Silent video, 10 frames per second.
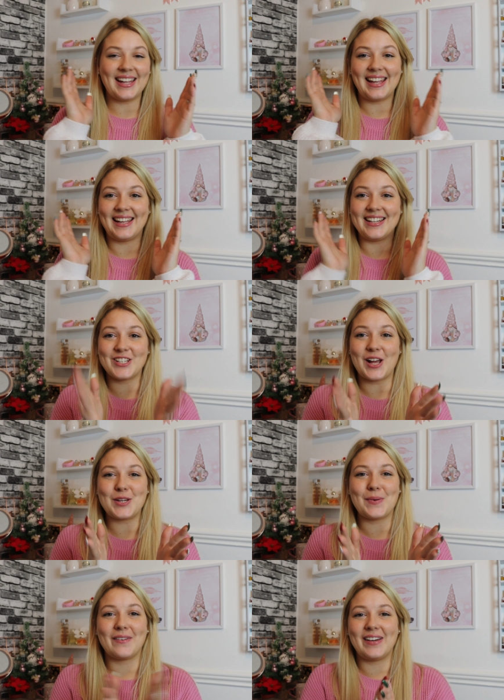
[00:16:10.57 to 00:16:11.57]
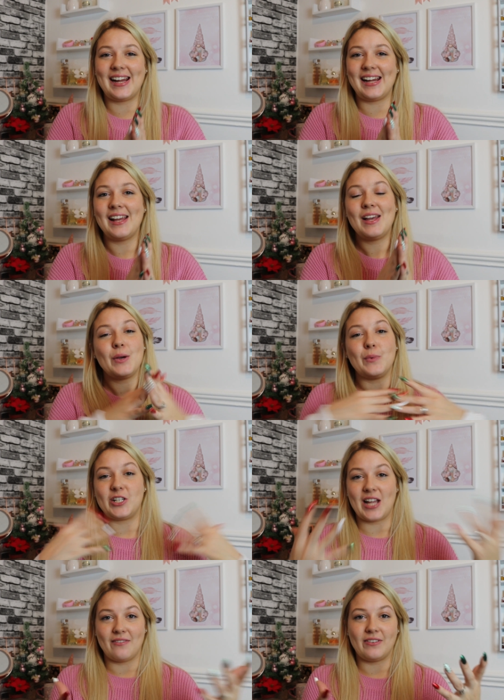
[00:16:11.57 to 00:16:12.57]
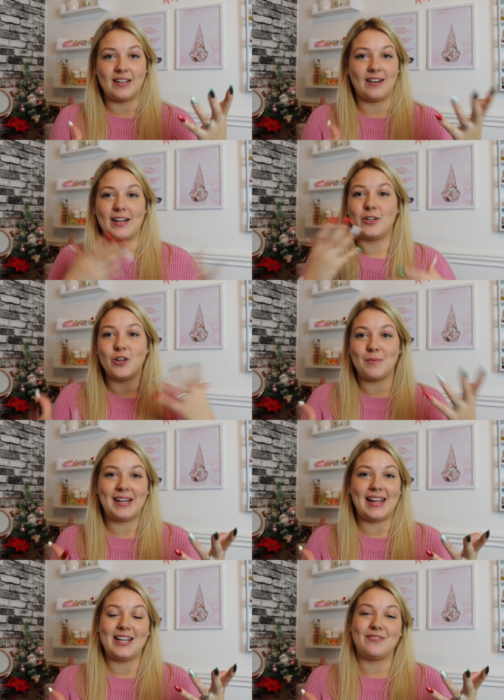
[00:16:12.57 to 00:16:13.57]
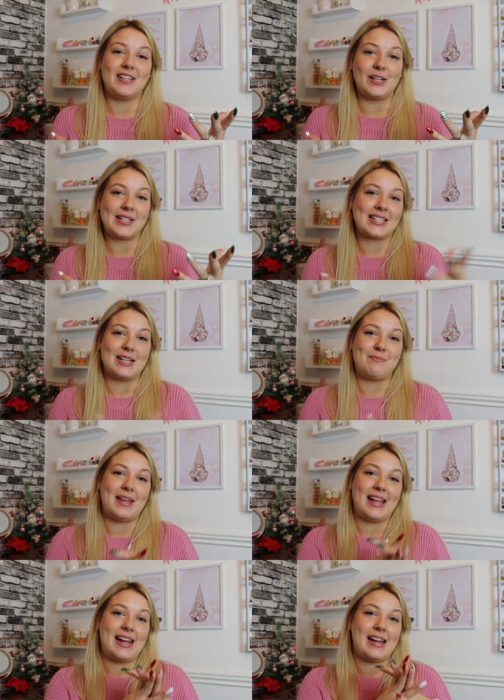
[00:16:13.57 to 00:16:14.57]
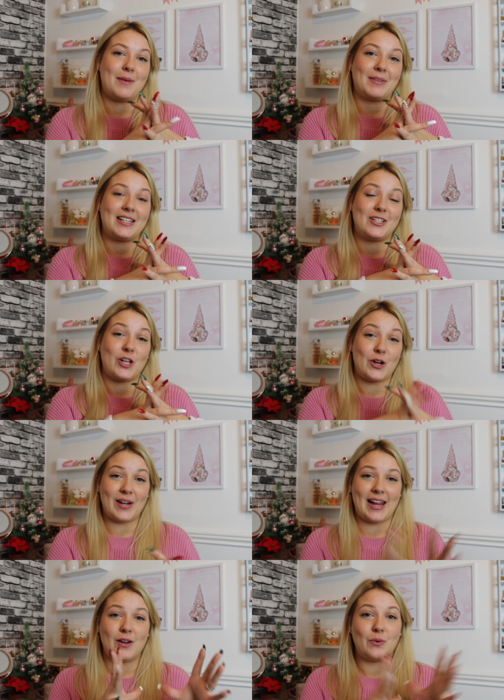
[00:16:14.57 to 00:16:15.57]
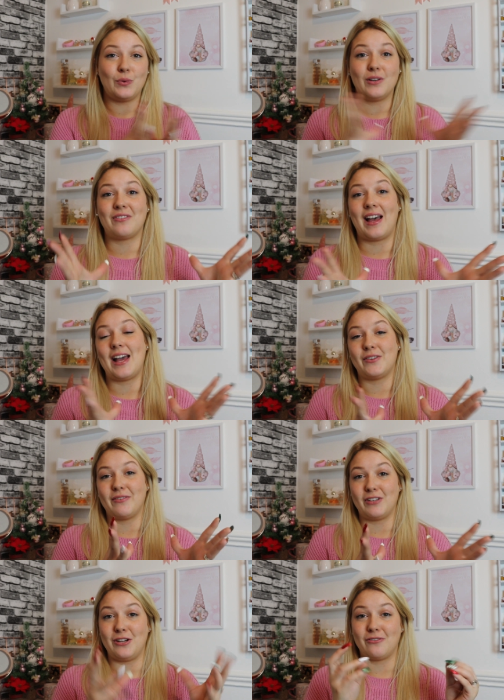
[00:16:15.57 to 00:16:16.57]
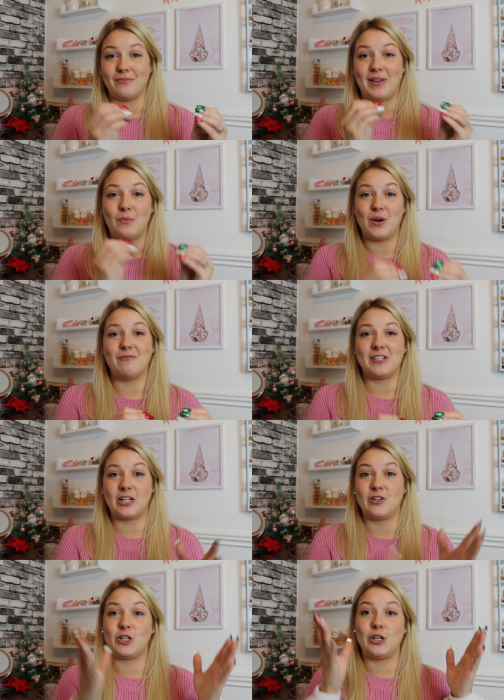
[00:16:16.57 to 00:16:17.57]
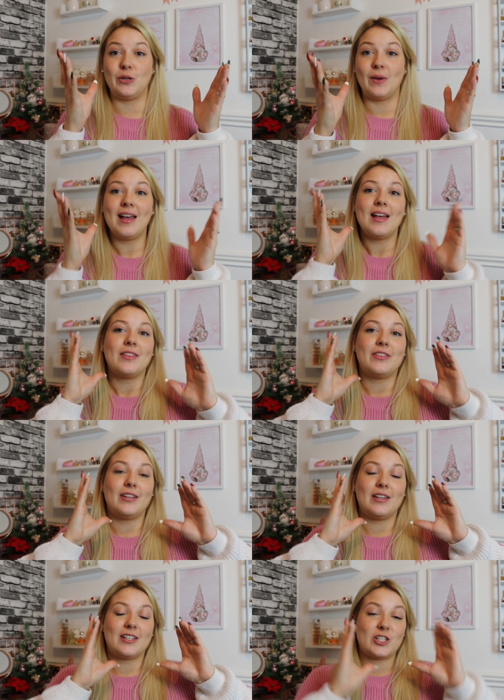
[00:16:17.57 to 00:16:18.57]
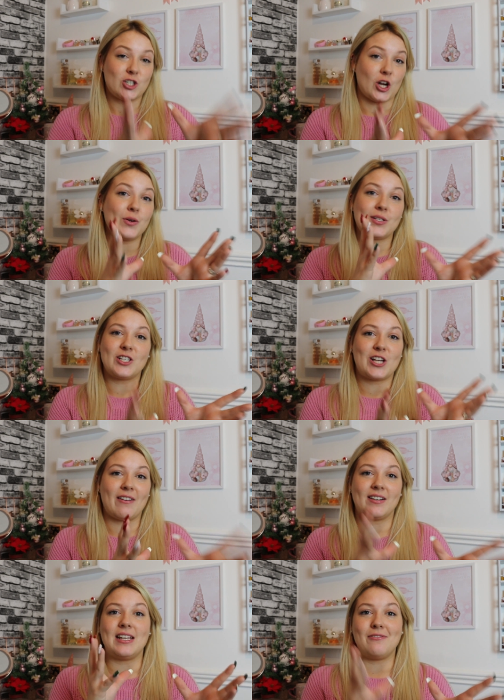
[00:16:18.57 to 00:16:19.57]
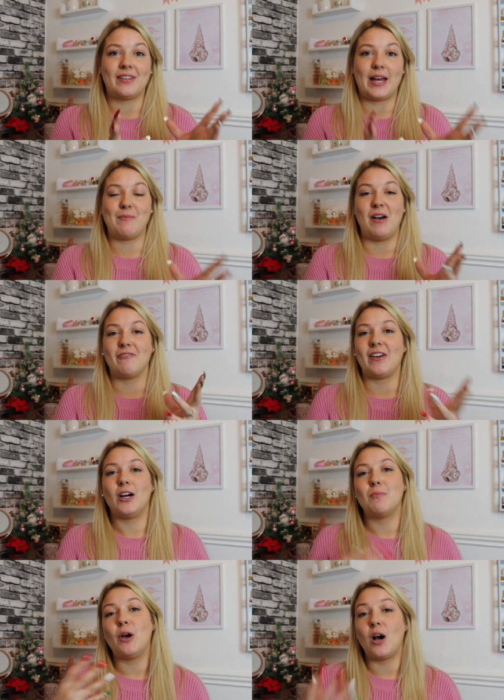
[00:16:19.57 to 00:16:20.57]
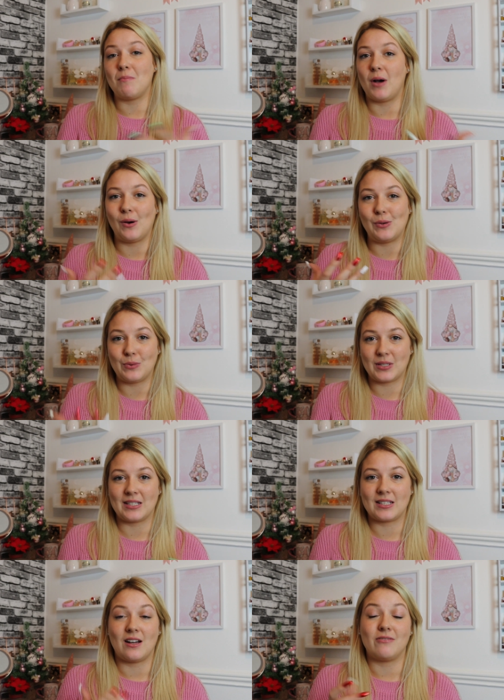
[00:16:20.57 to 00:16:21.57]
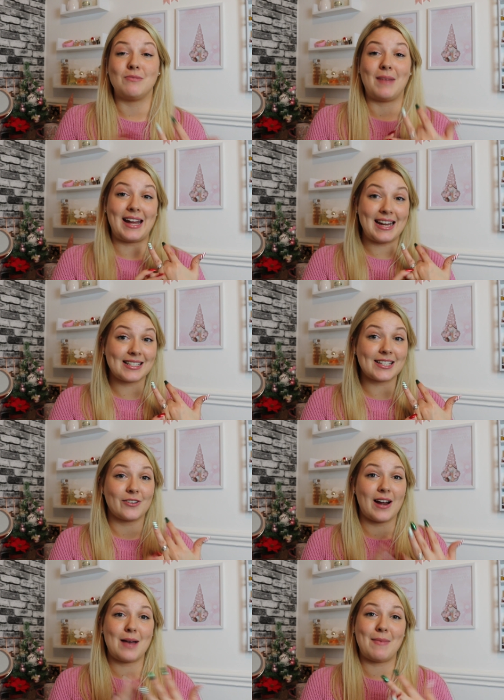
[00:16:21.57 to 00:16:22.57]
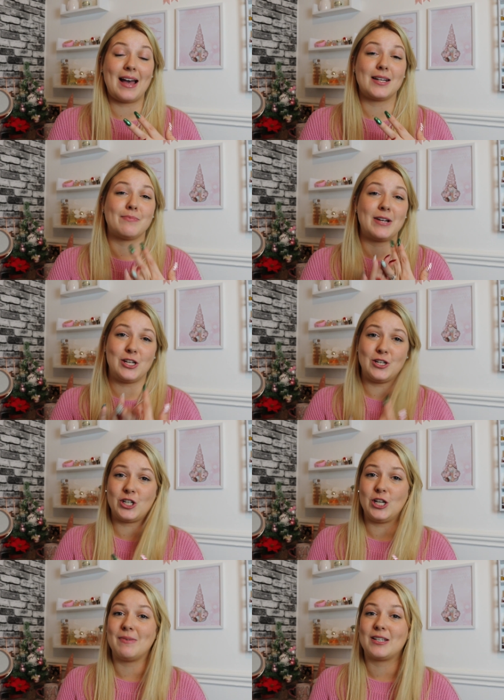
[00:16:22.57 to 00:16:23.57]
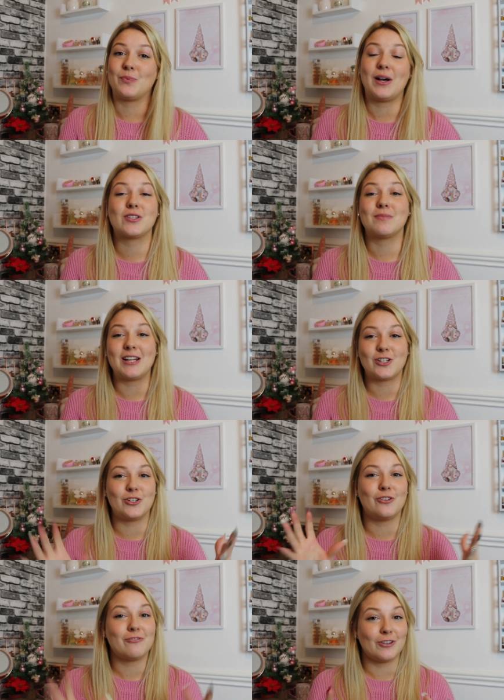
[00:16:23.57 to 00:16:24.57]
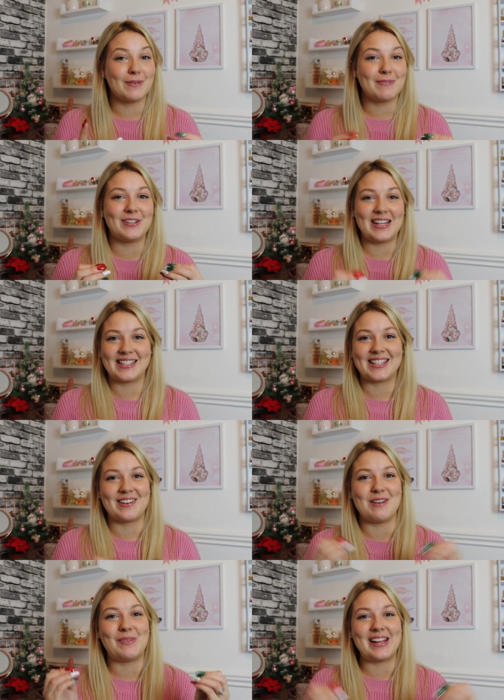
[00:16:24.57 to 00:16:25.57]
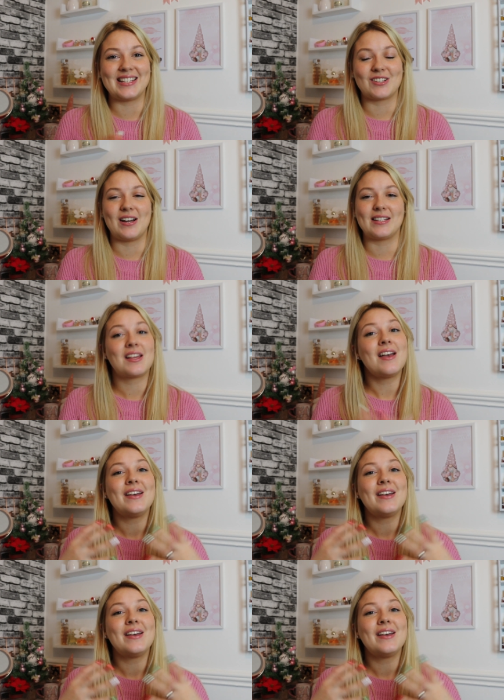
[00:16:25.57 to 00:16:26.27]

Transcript: in January, whichever like nominated video it's going to be, I'm going to donate all of that ad revenue from that one video to the chosen charity for that month. And I'll put up polls and stuff on my Instagram and my YouTube as well. So make sure you're following me on Instagram, please, guys,